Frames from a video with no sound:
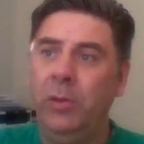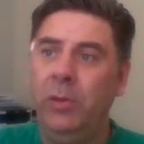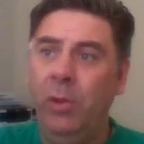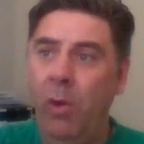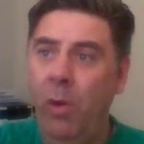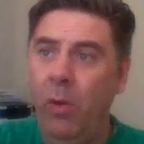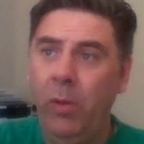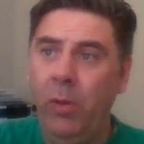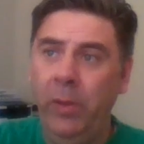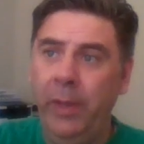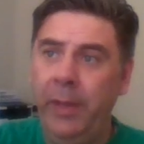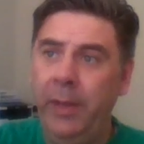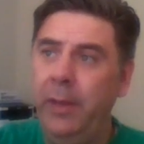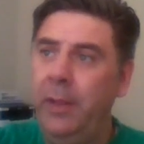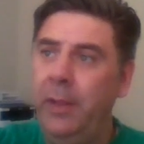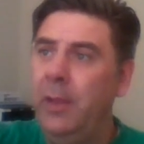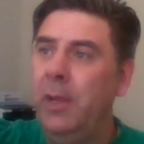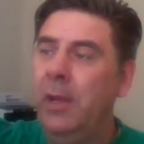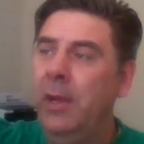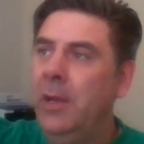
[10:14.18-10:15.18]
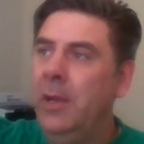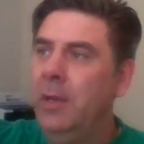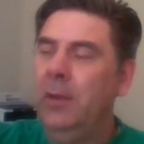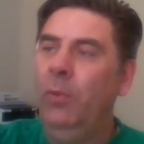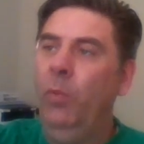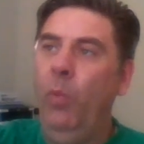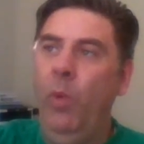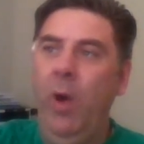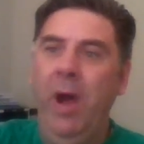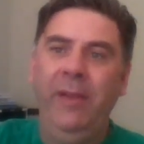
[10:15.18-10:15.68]
colon,
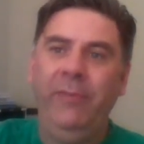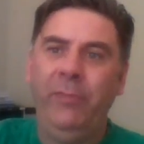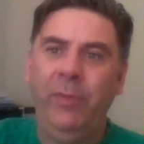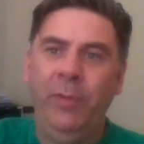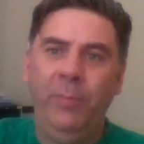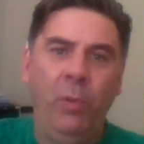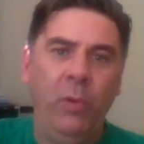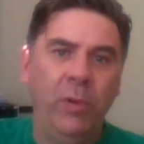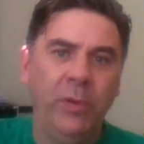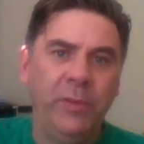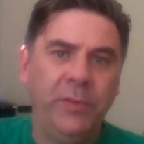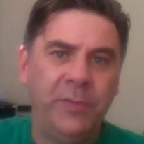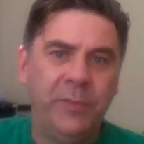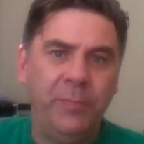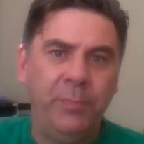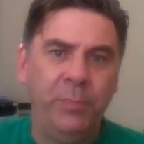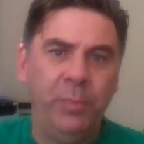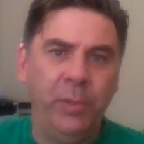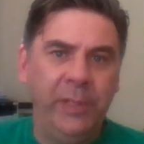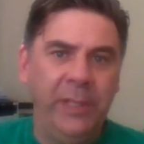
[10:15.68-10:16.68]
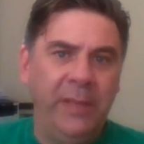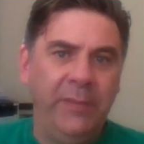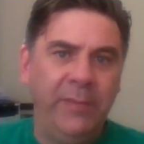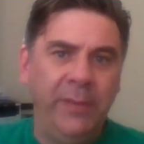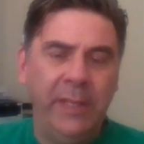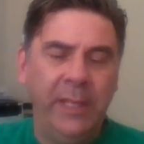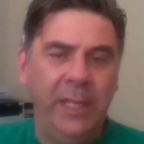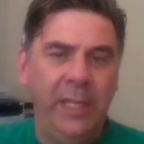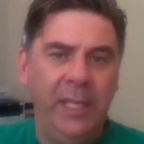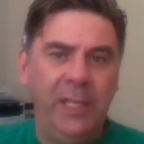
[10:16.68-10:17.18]
wife reports
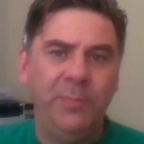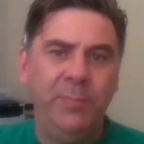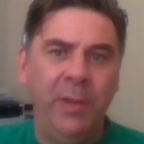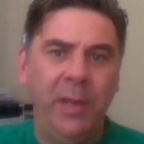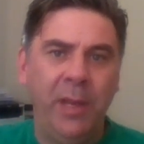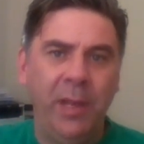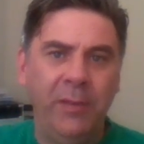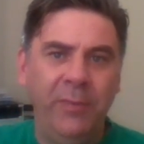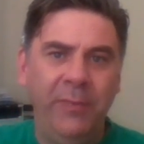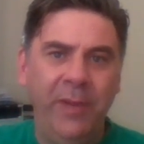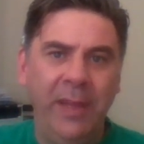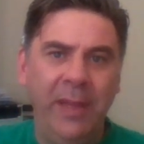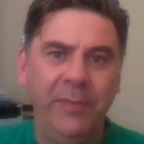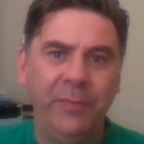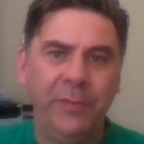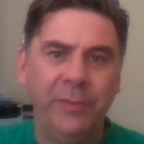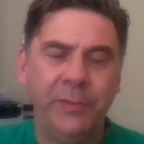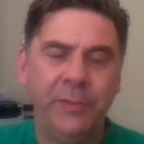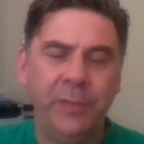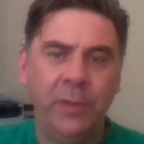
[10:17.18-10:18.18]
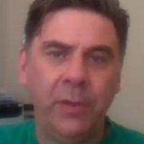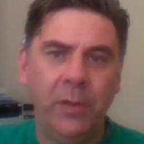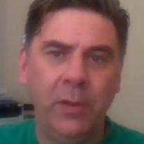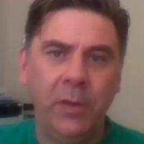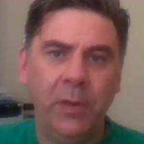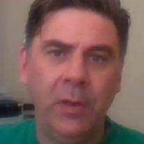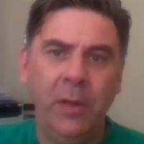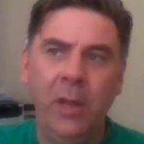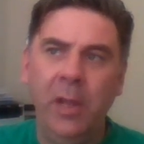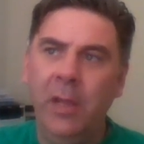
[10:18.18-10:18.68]
believing that he's been unfaithful to
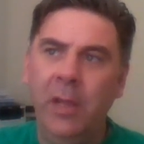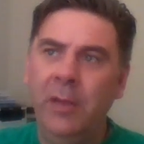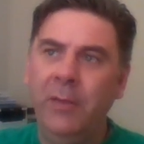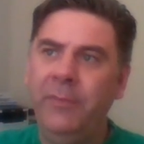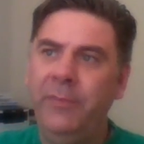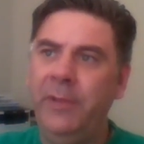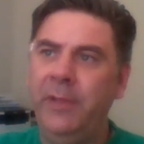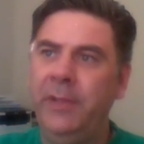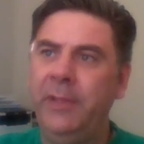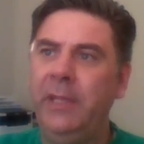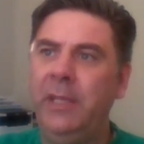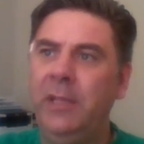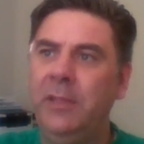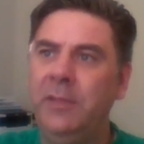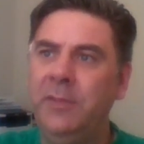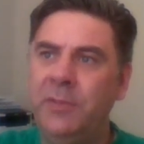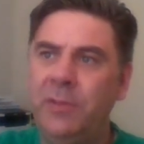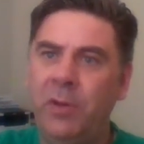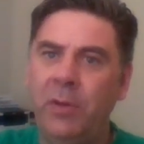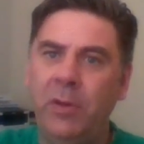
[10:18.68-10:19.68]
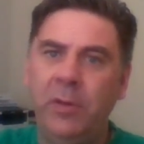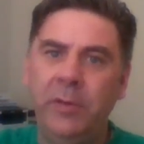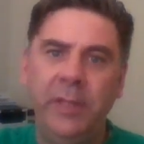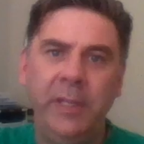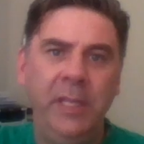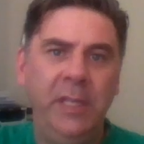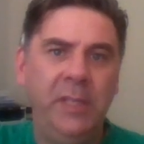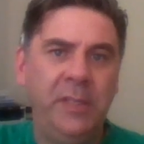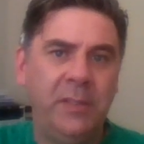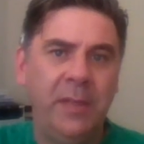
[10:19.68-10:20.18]
her, feeling concerned that
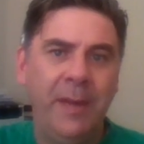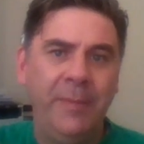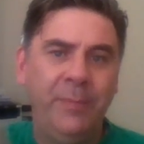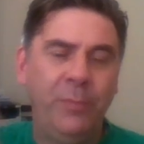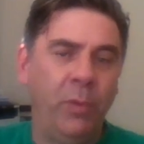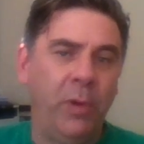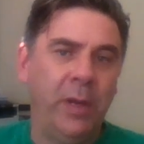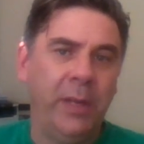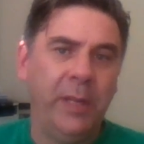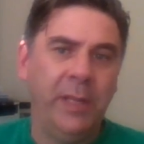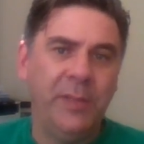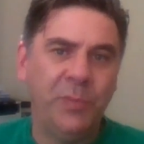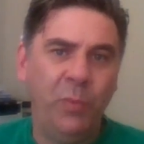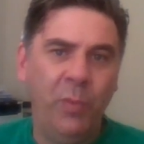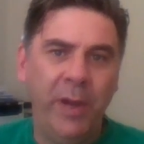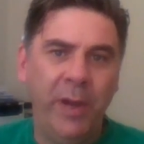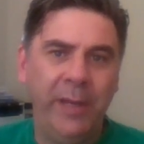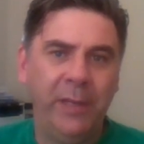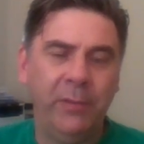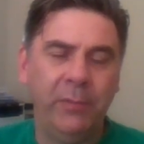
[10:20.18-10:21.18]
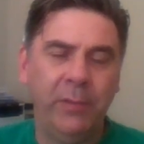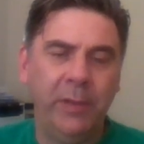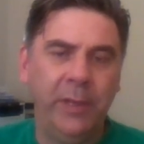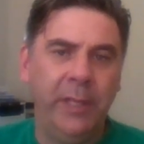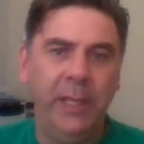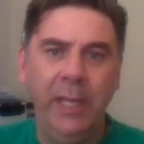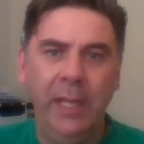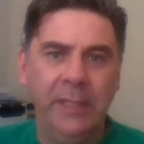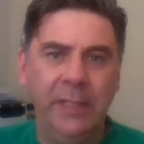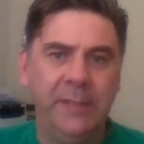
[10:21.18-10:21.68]
he stopped wearing his wedding
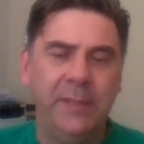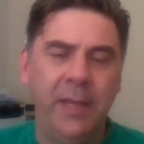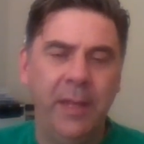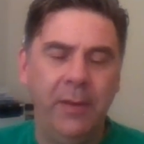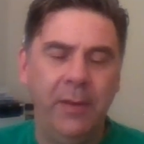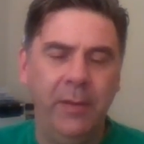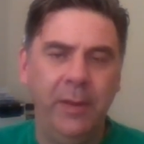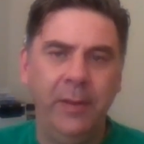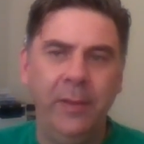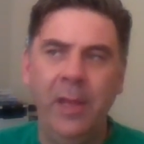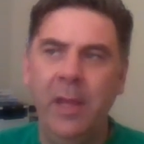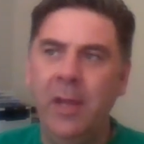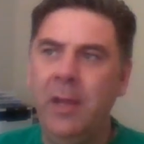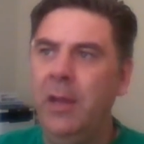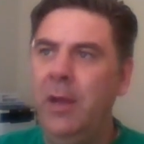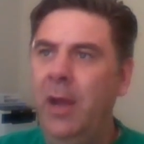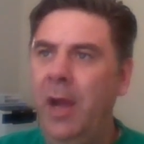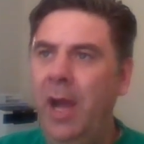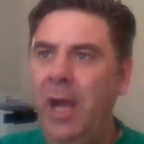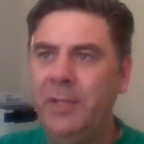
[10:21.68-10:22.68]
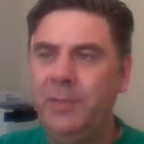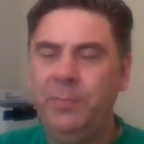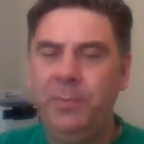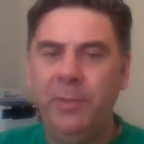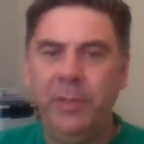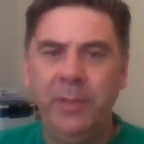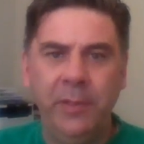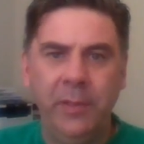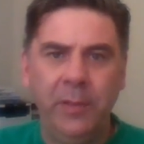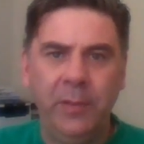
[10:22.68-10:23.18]
ring, etc.
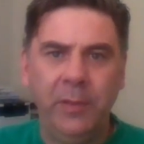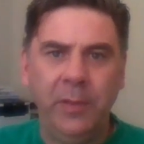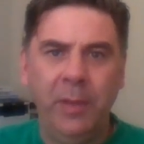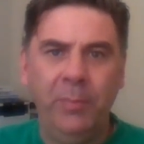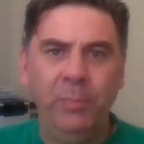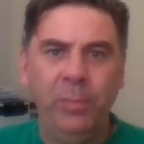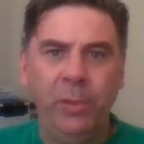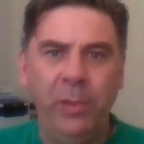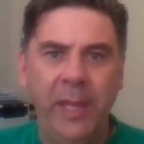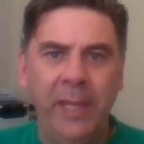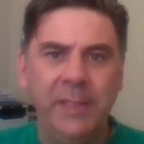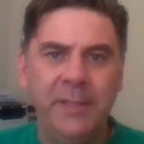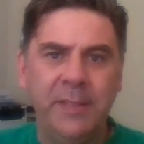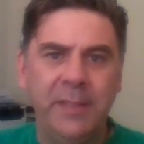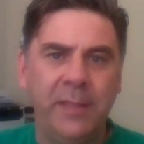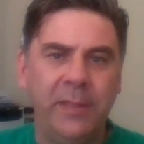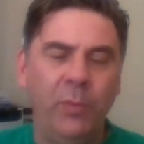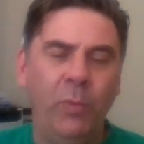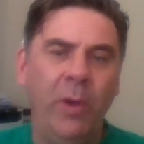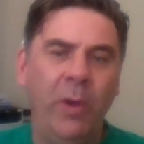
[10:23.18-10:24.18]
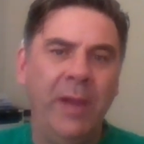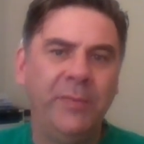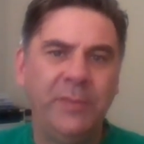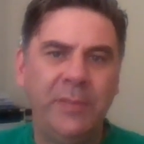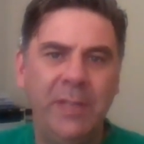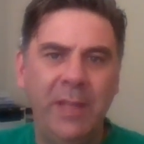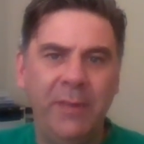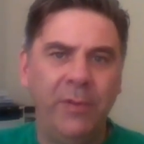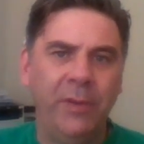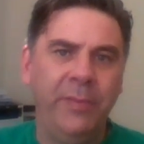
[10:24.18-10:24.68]
Husband complains that the
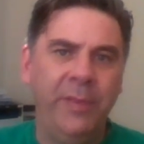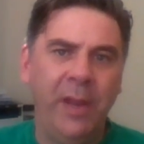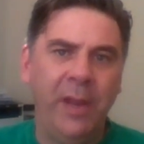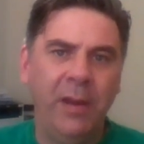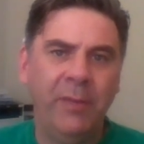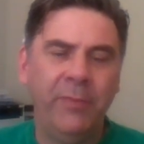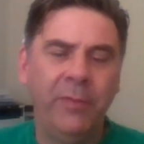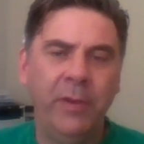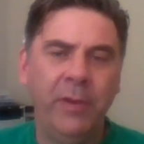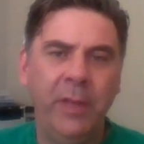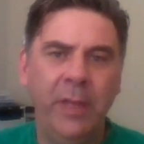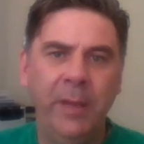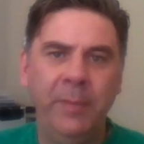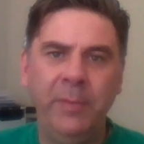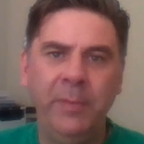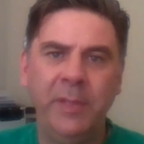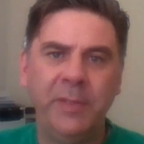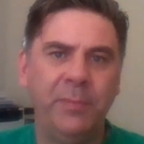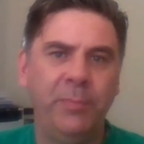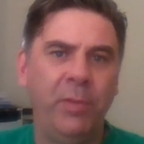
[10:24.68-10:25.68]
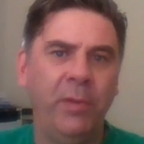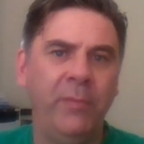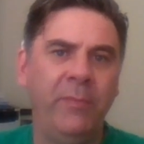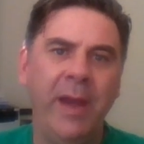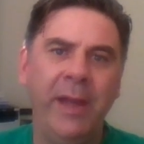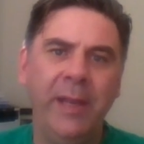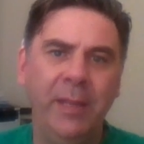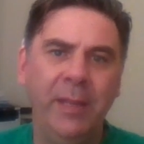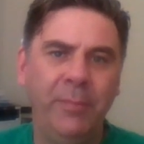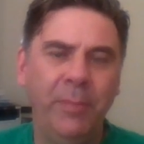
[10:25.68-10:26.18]
wife's never there for him, doesn't
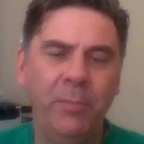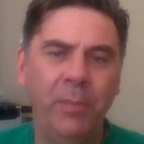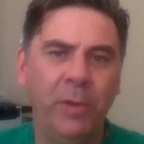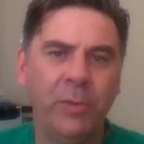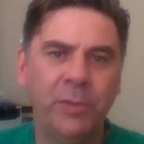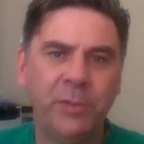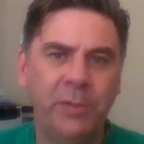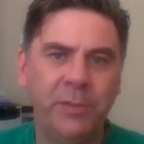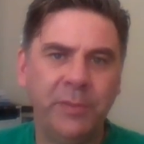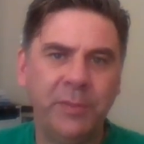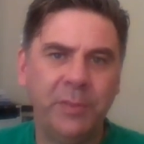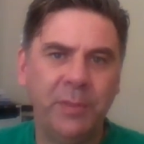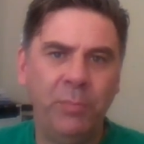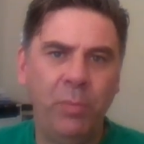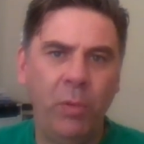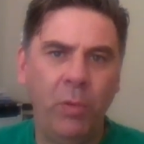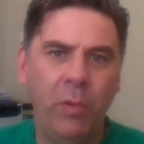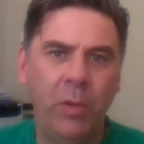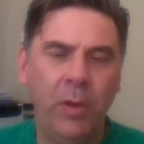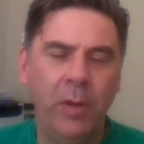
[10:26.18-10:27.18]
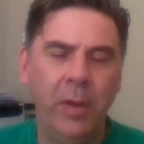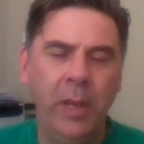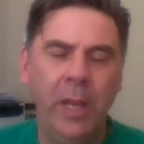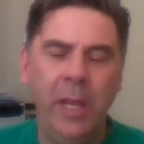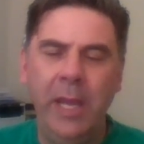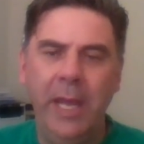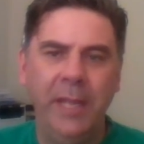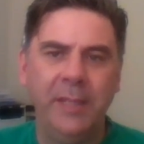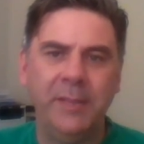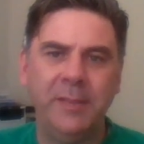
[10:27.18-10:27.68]
provide him emotional support,
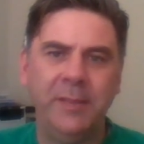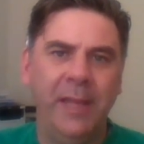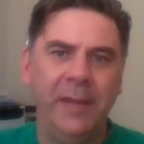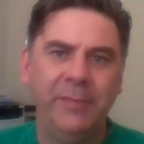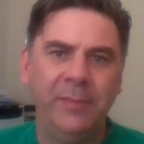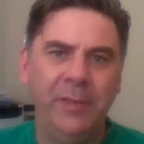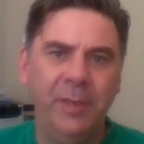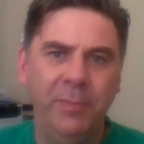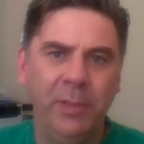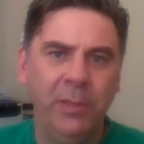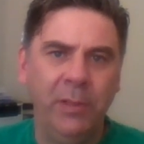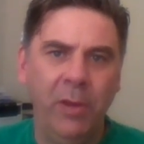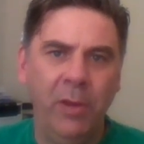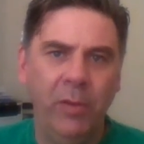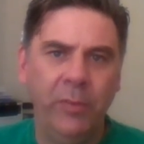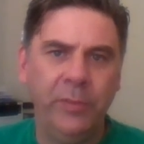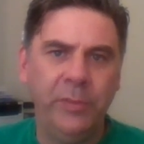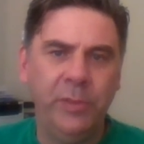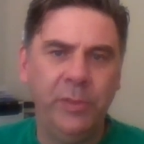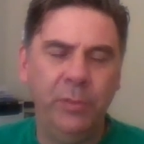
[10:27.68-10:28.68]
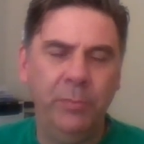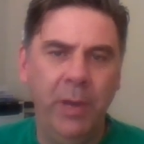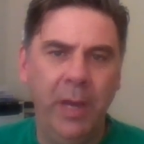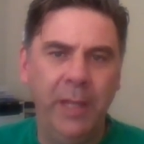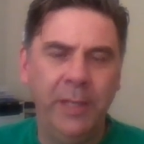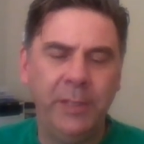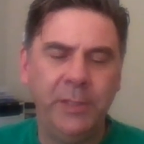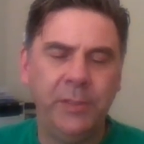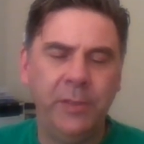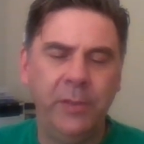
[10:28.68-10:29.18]
and has left him alone too
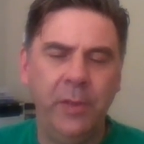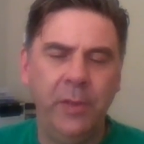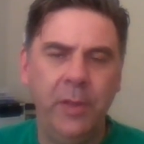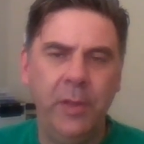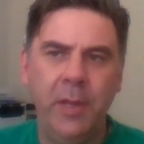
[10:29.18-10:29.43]
much.